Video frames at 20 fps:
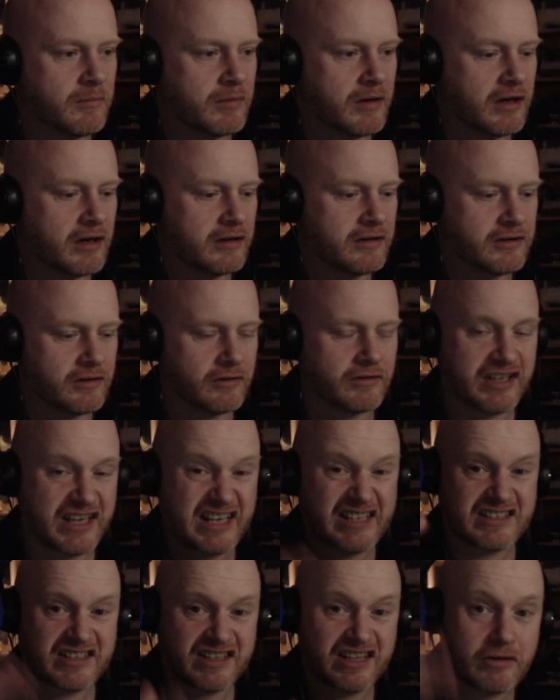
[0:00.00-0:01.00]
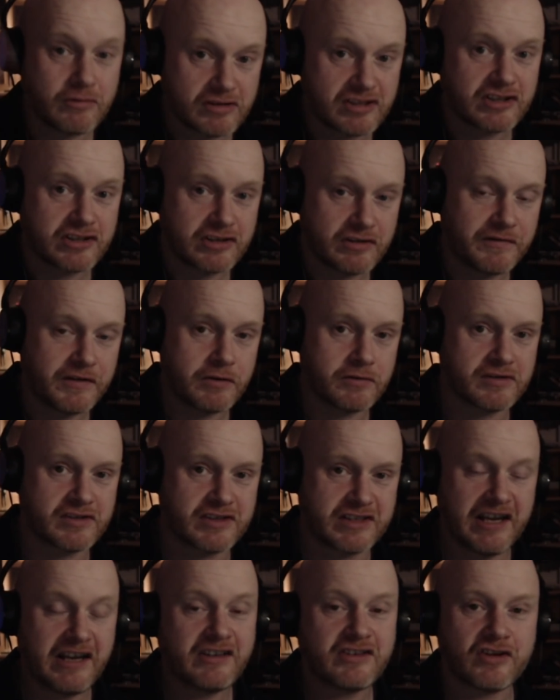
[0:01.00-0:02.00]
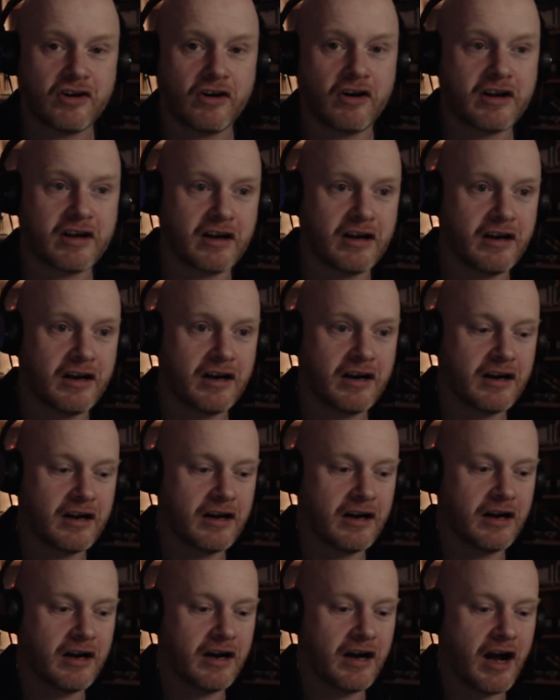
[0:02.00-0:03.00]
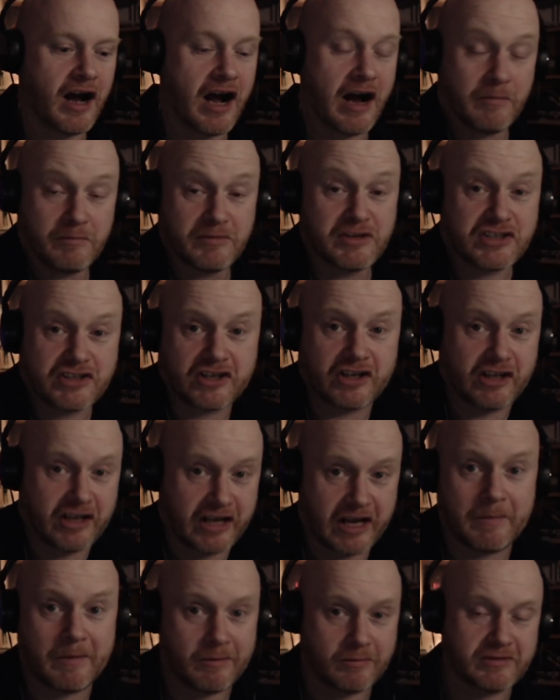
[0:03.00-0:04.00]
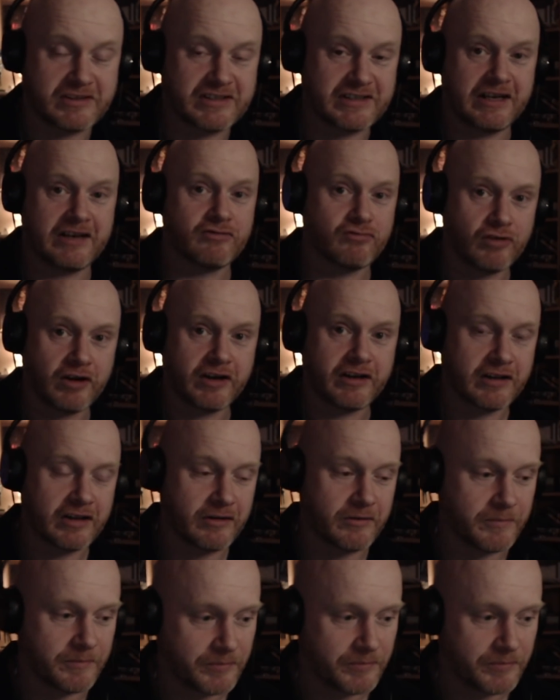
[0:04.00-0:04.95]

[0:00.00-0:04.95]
And, you know, that gets thousands of views. TikTok, I'm just going to come out and say it right now.